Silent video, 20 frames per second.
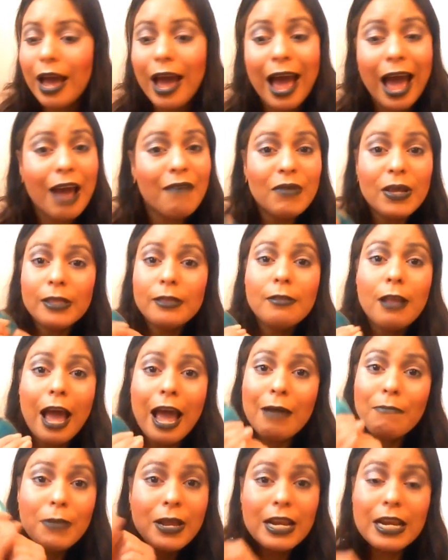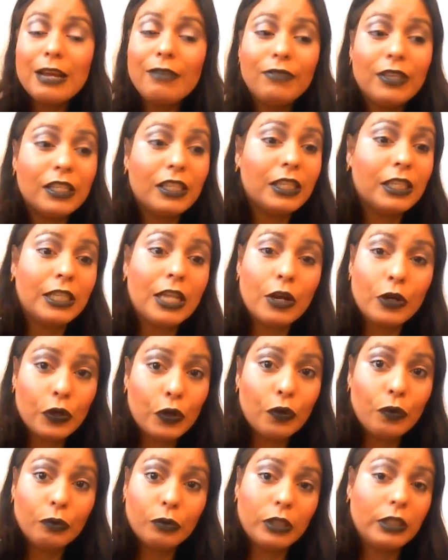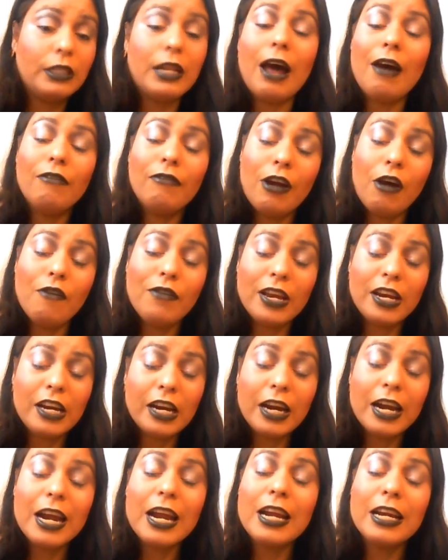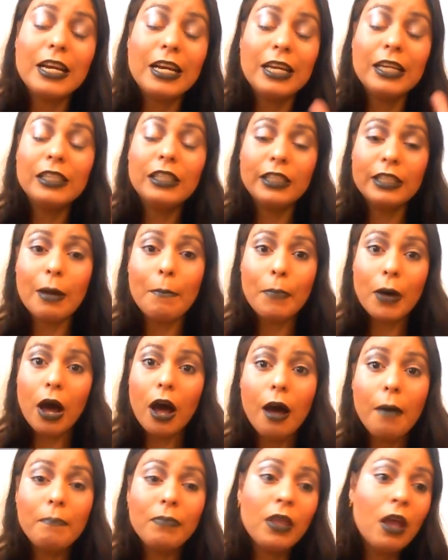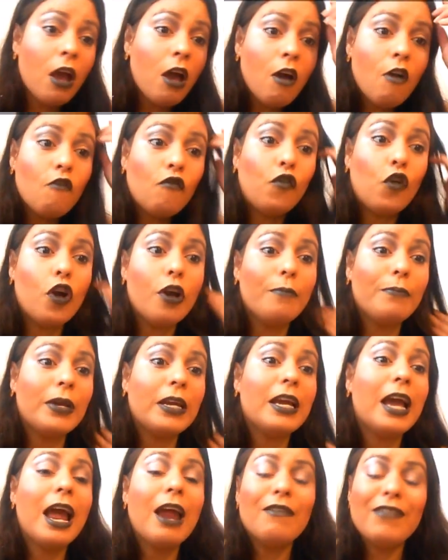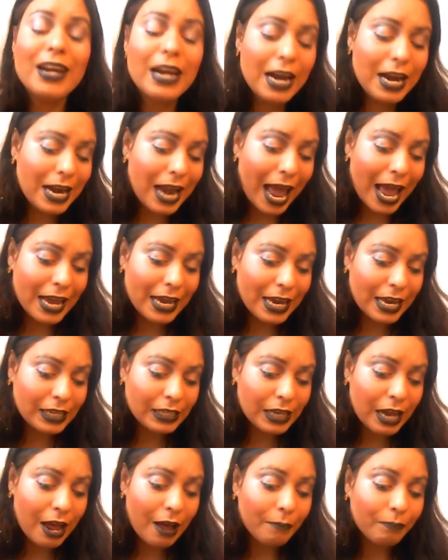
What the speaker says: I believe this is the new stuff right over here, and it's the bomb. For me, I really like it.